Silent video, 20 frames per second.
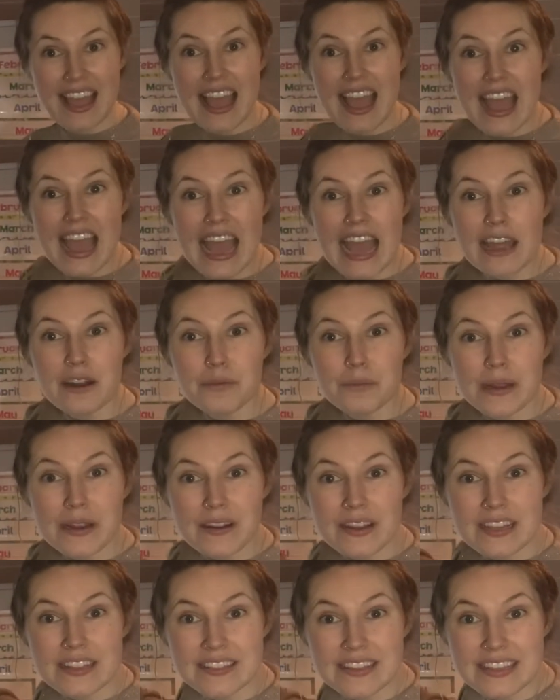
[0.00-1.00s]
and we're
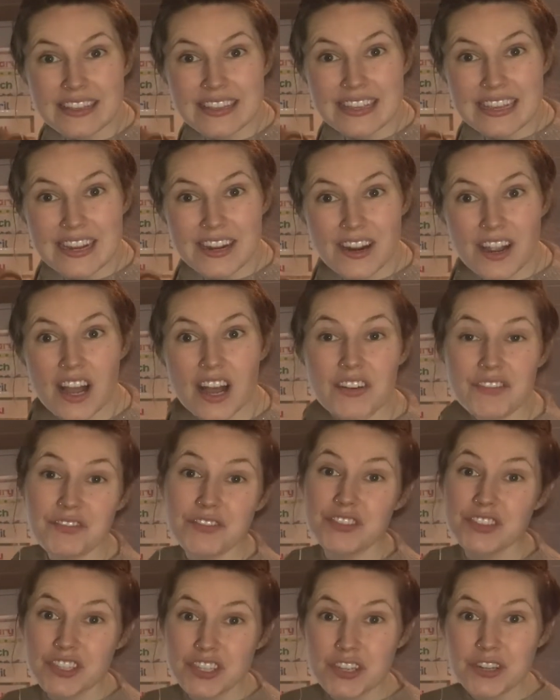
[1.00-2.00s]
in the year of
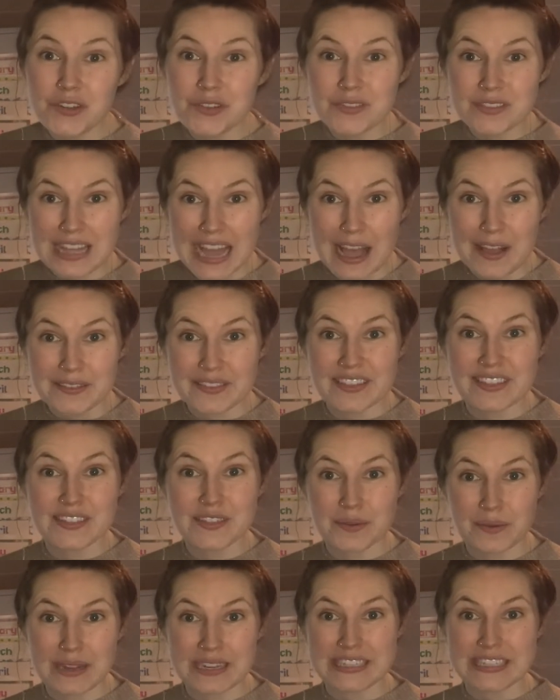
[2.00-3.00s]

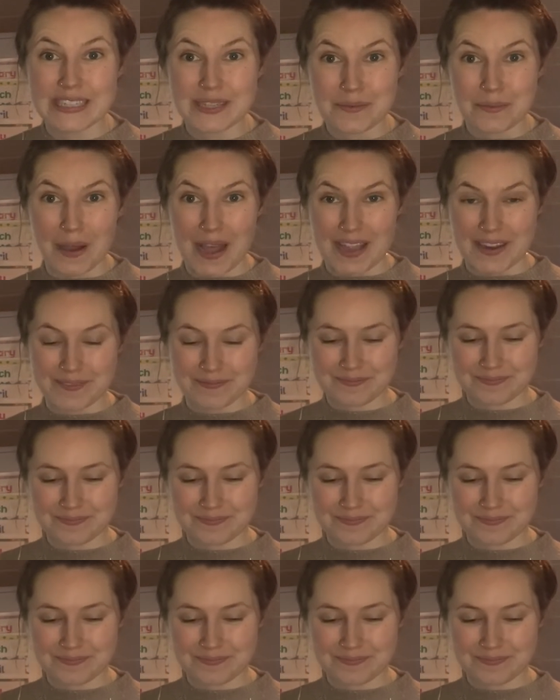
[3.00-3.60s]
2021.